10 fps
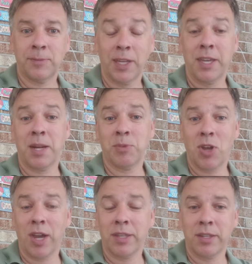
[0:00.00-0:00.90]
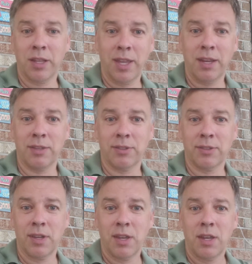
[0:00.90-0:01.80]
Again, I'm talking to the ladies.
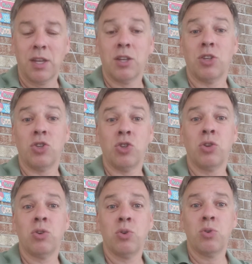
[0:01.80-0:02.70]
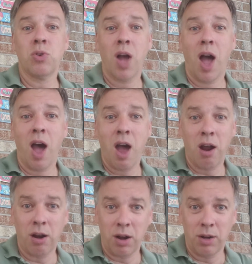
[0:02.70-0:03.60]
You
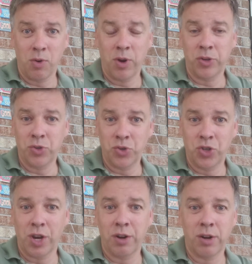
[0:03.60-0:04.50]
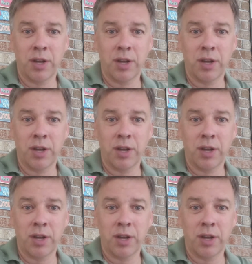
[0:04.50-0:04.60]
are going to share